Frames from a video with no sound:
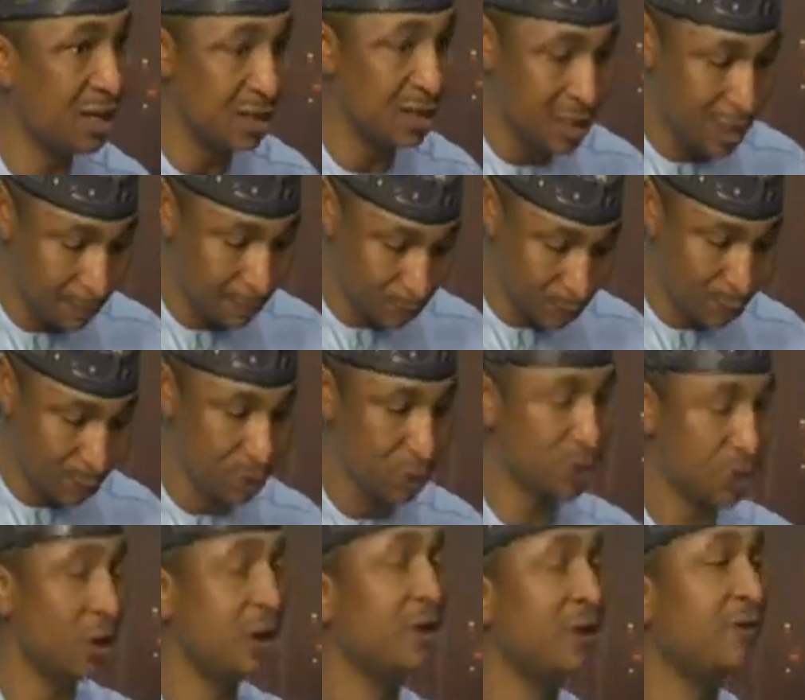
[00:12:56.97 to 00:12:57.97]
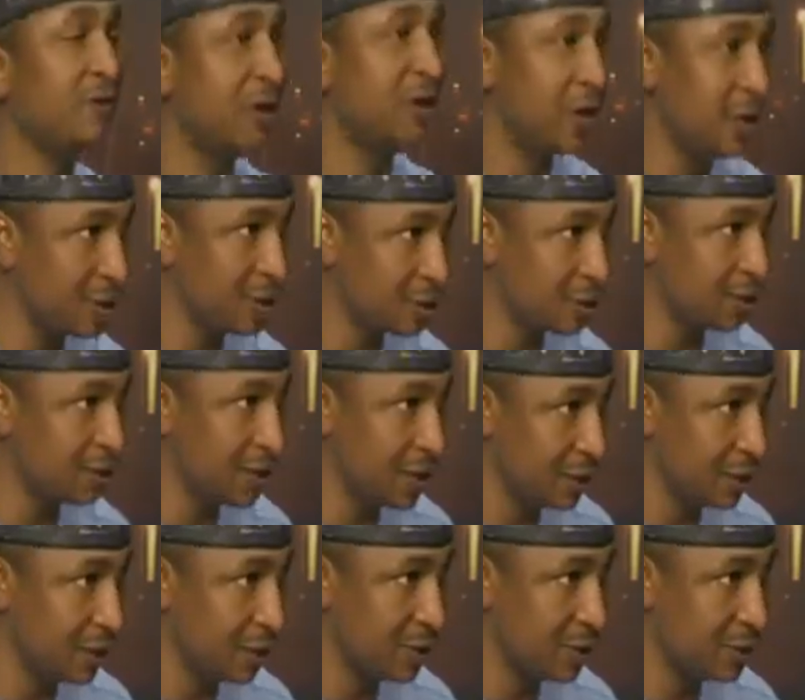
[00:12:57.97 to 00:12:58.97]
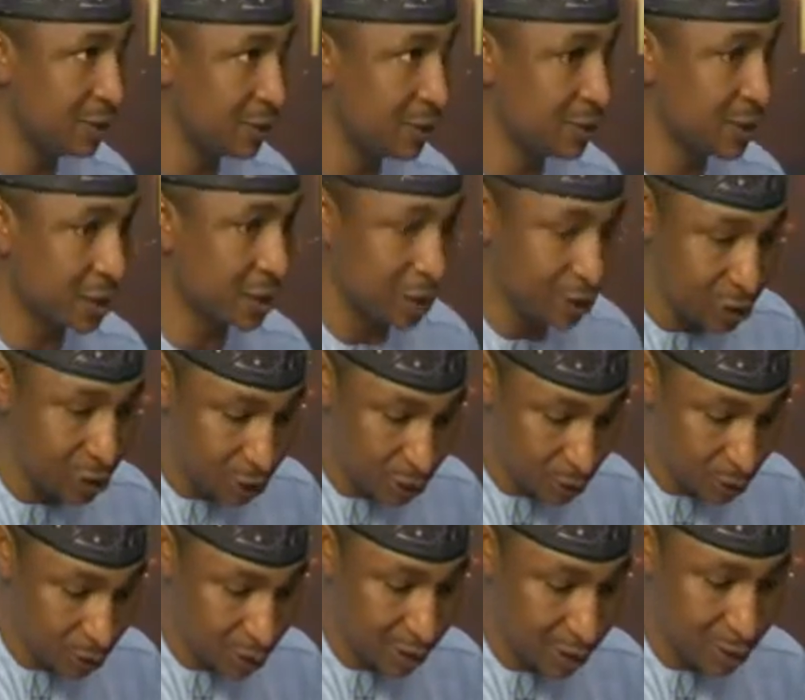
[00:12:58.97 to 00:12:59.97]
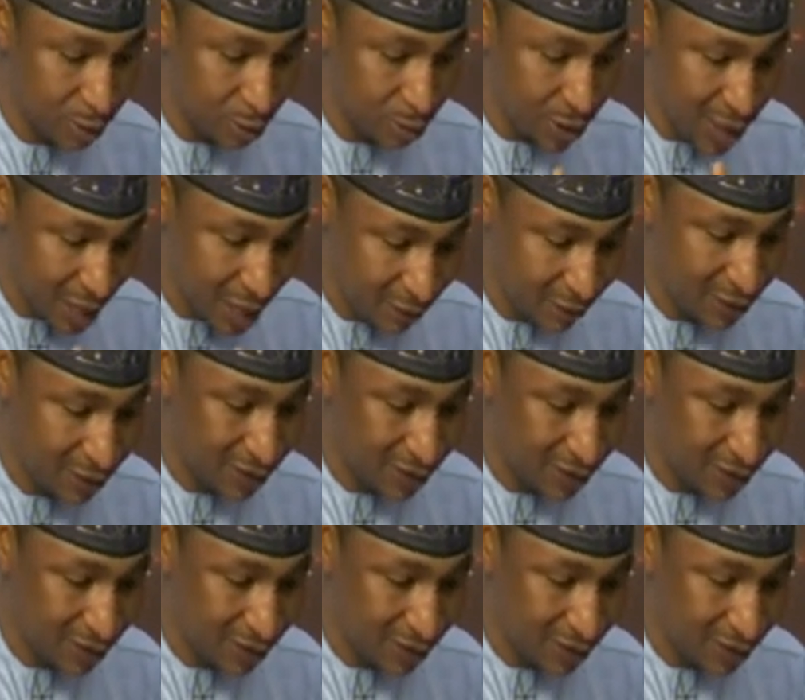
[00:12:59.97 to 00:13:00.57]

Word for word: that builds confidence of the electorate and ensure that we have a